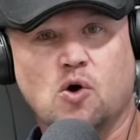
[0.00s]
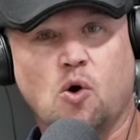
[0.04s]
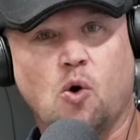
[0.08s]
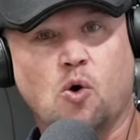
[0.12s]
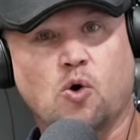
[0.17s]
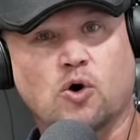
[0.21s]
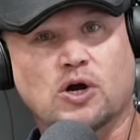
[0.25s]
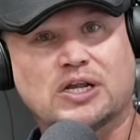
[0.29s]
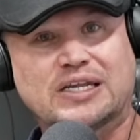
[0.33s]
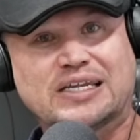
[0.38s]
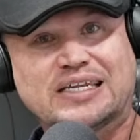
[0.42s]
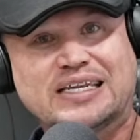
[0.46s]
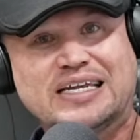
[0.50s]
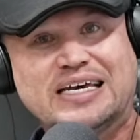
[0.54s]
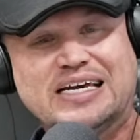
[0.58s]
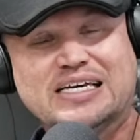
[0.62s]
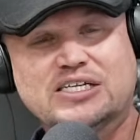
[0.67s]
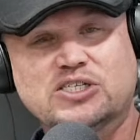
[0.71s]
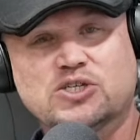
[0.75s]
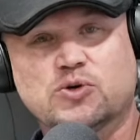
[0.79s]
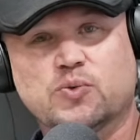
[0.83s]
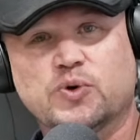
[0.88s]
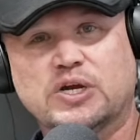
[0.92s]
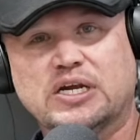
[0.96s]
Or at
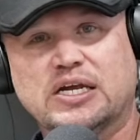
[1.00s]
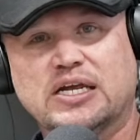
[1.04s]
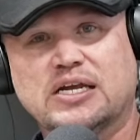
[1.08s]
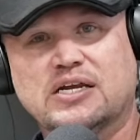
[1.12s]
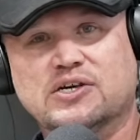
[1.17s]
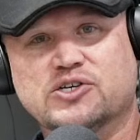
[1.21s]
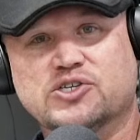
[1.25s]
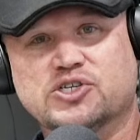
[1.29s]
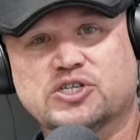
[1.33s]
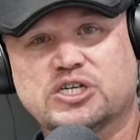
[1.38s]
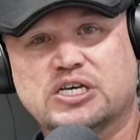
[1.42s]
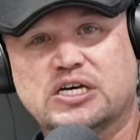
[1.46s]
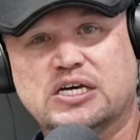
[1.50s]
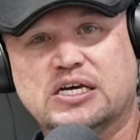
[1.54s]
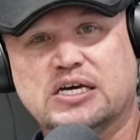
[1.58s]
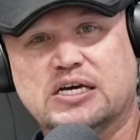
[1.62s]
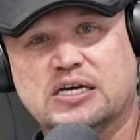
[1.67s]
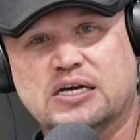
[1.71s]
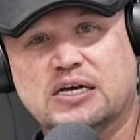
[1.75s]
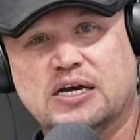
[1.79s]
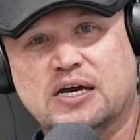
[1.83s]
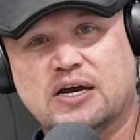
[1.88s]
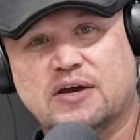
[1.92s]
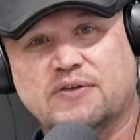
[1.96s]
least we need to
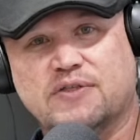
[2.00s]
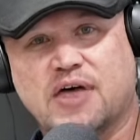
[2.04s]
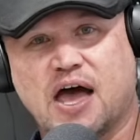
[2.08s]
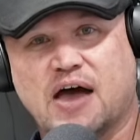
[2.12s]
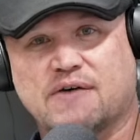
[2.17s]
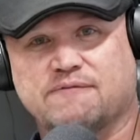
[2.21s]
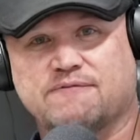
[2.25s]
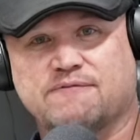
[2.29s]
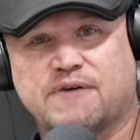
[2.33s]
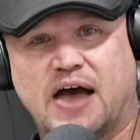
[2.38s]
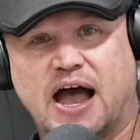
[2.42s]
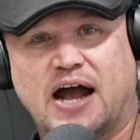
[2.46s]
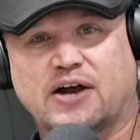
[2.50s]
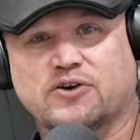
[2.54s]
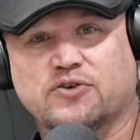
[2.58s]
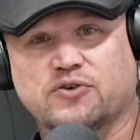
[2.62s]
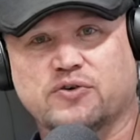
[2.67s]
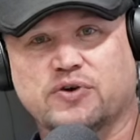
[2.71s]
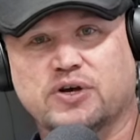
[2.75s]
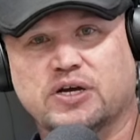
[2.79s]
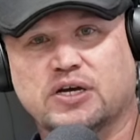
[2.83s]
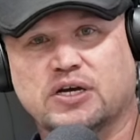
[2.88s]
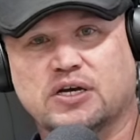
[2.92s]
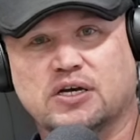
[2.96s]
see that
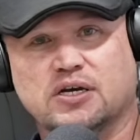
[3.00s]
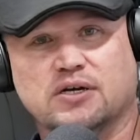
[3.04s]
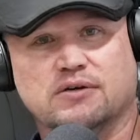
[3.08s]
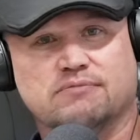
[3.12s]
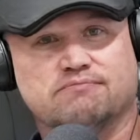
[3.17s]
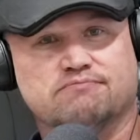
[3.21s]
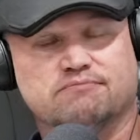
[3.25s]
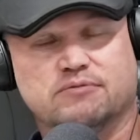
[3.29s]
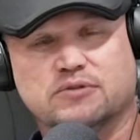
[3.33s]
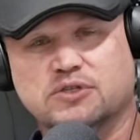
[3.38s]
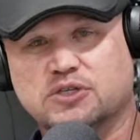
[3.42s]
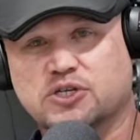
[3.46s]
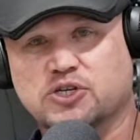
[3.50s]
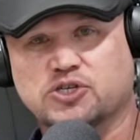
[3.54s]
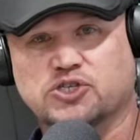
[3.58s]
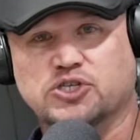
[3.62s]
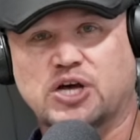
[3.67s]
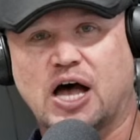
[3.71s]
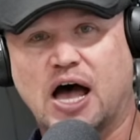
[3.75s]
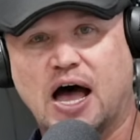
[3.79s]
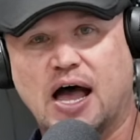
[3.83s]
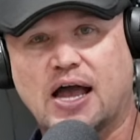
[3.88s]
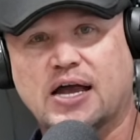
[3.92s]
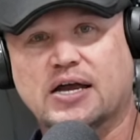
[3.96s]
factory
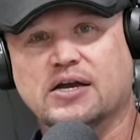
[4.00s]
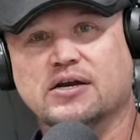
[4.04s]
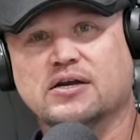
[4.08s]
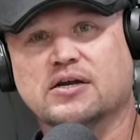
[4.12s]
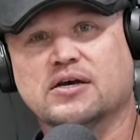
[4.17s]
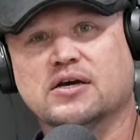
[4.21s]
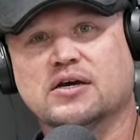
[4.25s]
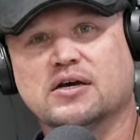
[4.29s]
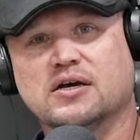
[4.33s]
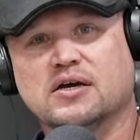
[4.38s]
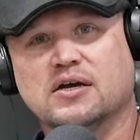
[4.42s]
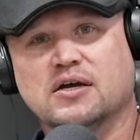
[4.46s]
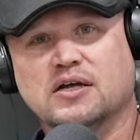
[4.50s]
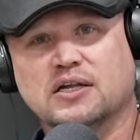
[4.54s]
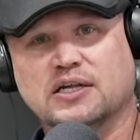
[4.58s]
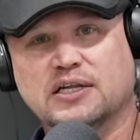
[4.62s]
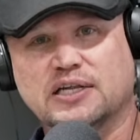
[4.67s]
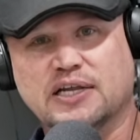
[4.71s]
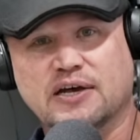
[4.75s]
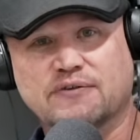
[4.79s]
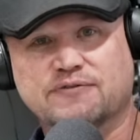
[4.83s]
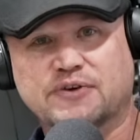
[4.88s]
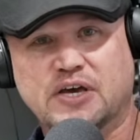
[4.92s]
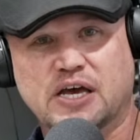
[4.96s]
designed
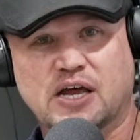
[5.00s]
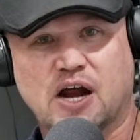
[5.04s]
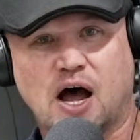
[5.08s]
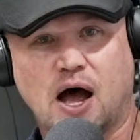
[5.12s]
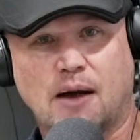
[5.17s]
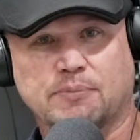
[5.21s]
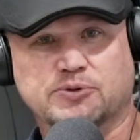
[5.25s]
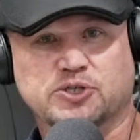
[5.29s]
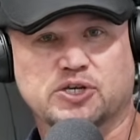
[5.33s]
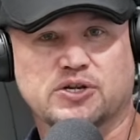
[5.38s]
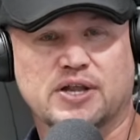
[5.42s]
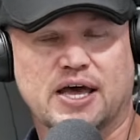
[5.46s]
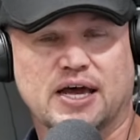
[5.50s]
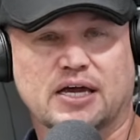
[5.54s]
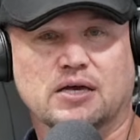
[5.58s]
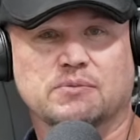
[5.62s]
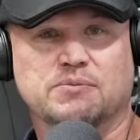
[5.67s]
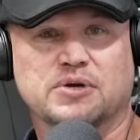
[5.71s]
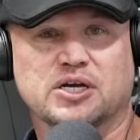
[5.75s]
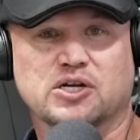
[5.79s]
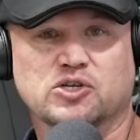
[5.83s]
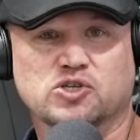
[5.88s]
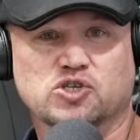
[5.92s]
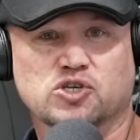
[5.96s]
lift kit option that can
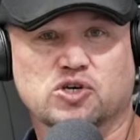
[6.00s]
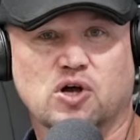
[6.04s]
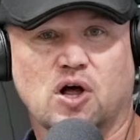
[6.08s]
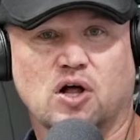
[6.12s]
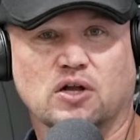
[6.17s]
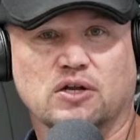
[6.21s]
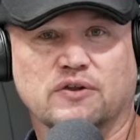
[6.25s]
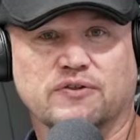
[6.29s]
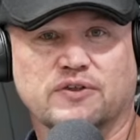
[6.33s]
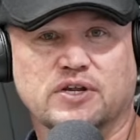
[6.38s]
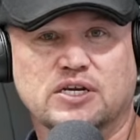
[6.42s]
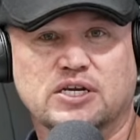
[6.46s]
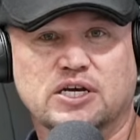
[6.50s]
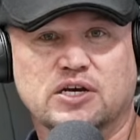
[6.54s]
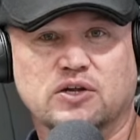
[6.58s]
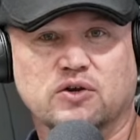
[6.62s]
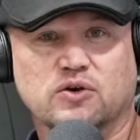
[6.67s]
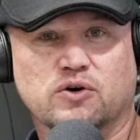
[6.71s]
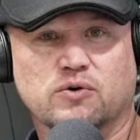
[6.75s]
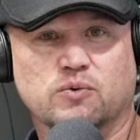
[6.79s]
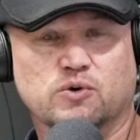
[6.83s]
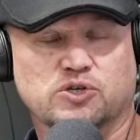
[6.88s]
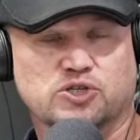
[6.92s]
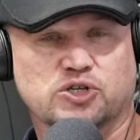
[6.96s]
be installed at the
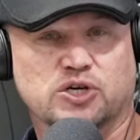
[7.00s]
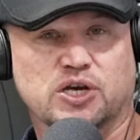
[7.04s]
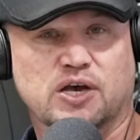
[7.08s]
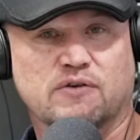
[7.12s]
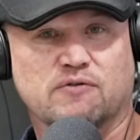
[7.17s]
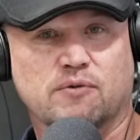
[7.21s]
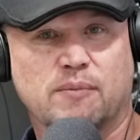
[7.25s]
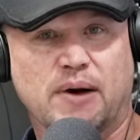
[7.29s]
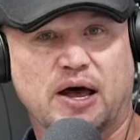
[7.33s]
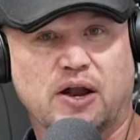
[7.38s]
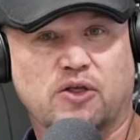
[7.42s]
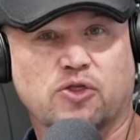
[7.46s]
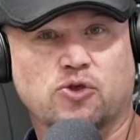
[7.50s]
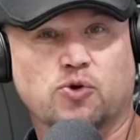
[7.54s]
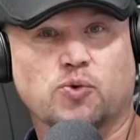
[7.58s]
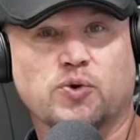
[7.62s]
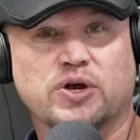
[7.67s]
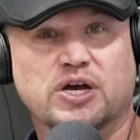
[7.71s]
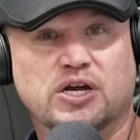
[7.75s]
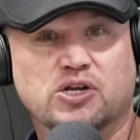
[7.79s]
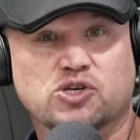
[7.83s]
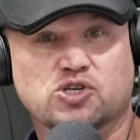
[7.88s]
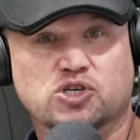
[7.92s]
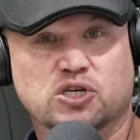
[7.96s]
dealer, which will give about a
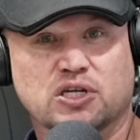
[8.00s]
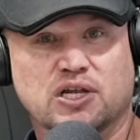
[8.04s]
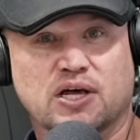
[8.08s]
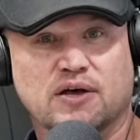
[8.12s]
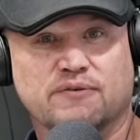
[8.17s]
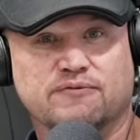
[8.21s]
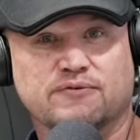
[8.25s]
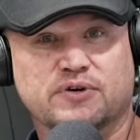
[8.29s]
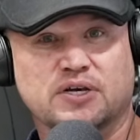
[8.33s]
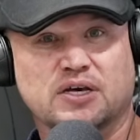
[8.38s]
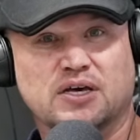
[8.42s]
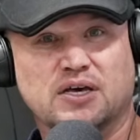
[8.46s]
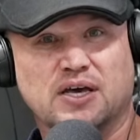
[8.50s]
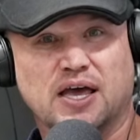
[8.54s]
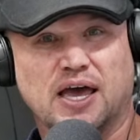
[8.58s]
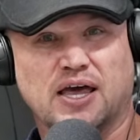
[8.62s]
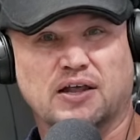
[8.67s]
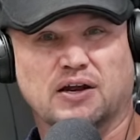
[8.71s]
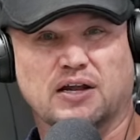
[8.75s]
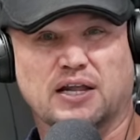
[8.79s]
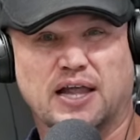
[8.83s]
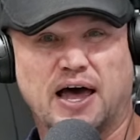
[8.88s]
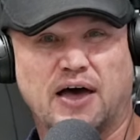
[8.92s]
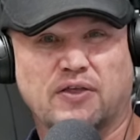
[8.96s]
3-inch lift
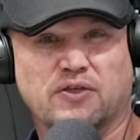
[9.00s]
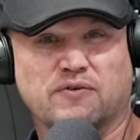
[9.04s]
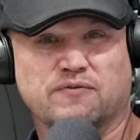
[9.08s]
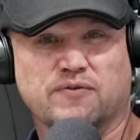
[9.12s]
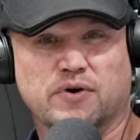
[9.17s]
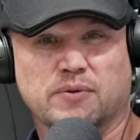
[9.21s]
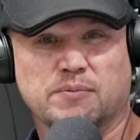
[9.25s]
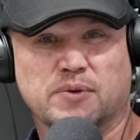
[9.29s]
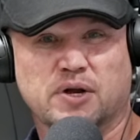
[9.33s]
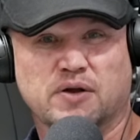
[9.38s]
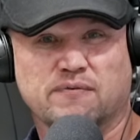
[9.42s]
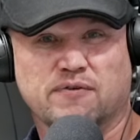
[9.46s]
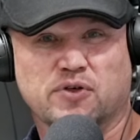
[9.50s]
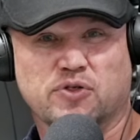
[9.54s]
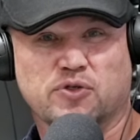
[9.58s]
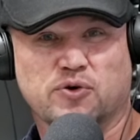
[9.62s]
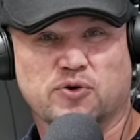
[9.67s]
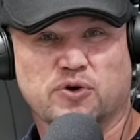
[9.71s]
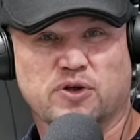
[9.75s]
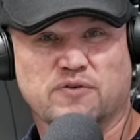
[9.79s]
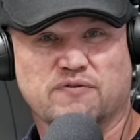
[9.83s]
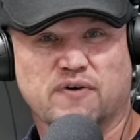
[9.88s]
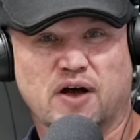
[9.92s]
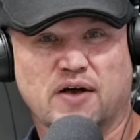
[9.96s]
and allow the fitment of a
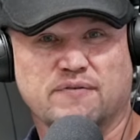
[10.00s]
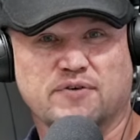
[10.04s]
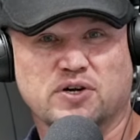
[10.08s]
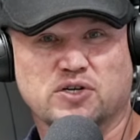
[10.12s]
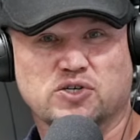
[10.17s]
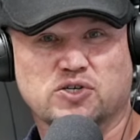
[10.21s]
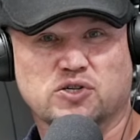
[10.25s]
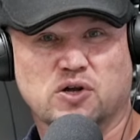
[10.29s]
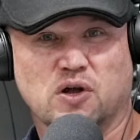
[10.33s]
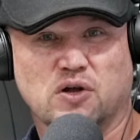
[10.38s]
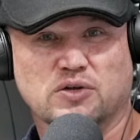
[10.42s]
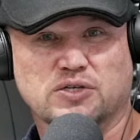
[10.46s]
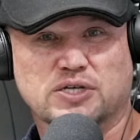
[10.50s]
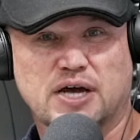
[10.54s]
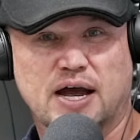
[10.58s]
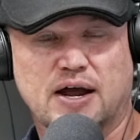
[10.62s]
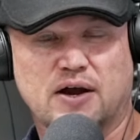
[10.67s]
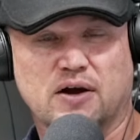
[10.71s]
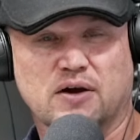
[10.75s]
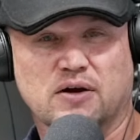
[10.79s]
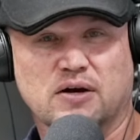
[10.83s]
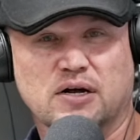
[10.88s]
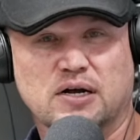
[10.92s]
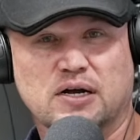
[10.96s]
35-inch tall
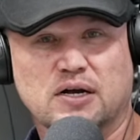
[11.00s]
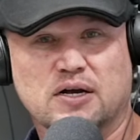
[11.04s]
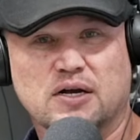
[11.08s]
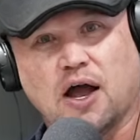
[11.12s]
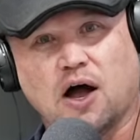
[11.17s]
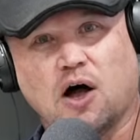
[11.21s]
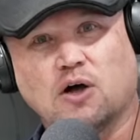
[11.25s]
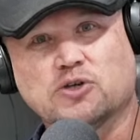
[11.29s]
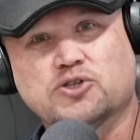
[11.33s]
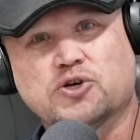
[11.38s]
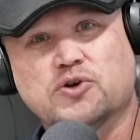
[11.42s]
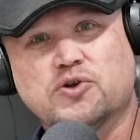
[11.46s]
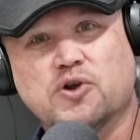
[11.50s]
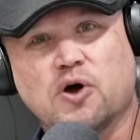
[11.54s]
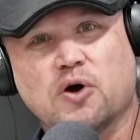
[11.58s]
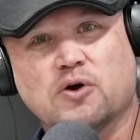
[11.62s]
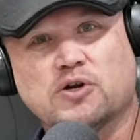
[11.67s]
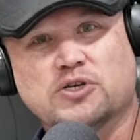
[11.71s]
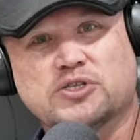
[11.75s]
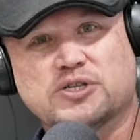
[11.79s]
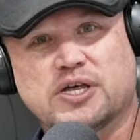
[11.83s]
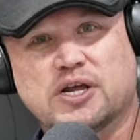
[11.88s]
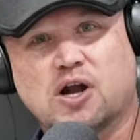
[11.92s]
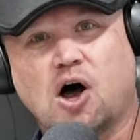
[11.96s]
tire. I also
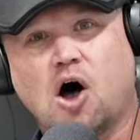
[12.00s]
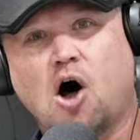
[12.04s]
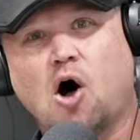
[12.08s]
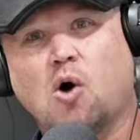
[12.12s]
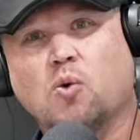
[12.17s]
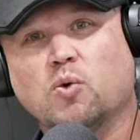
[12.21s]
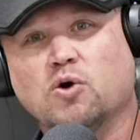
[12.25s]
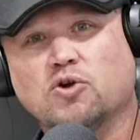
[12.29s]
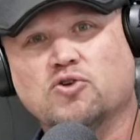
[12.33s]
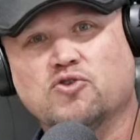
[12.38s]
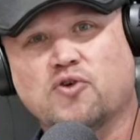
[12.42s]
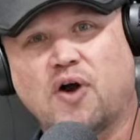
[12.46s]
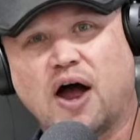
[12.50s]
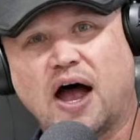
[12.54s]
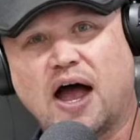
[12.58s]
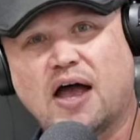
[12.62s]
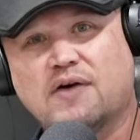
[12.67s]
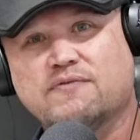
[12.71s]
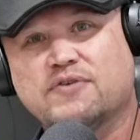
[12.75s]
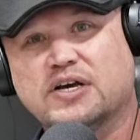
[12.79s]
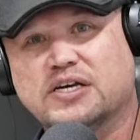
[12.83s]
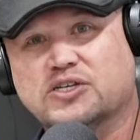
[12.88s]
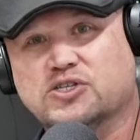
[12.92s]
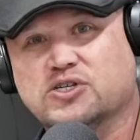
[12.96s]
noticed that all-wheel
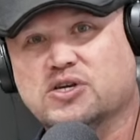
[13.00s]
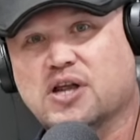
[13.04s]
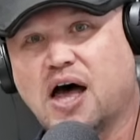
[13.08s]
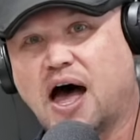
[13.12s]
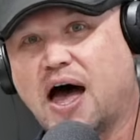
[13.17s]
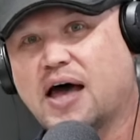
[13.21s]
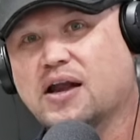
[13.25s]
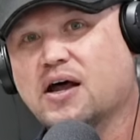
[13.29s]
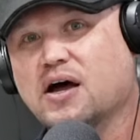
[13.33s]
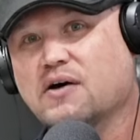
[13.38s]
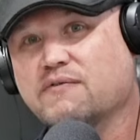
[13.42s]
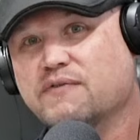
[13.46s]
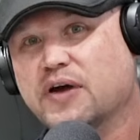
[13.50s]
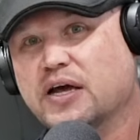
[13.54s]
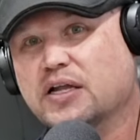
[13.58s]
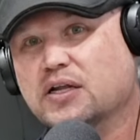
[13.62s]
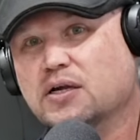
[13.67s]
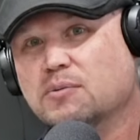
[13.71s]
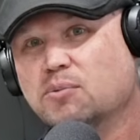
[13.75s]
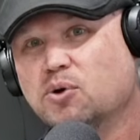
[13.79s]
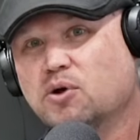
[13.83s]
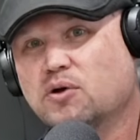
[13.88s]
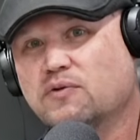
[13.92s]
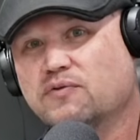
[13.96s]
drive is not
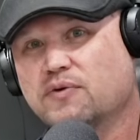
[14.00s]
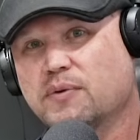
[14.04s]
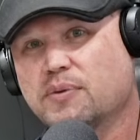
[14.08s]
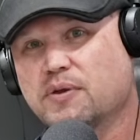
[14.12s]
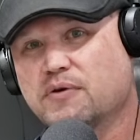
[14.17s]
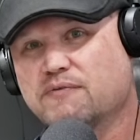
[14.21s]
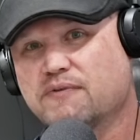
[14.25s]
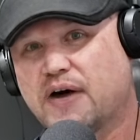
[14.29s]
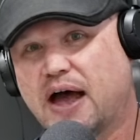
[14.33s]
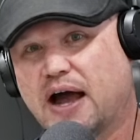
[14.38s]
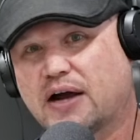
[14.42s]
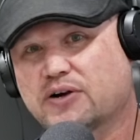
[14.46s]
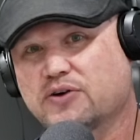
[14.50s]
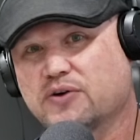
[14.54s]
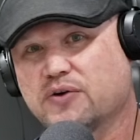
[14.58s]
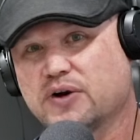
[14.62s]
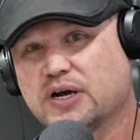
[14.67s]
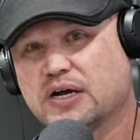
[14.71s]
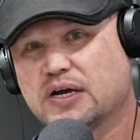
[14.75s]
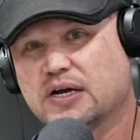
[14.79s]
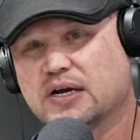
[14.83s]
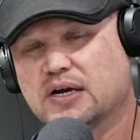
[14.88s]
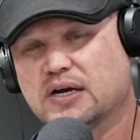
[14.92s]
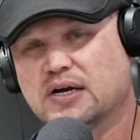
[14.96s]
available from the
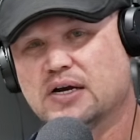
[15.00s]
factory.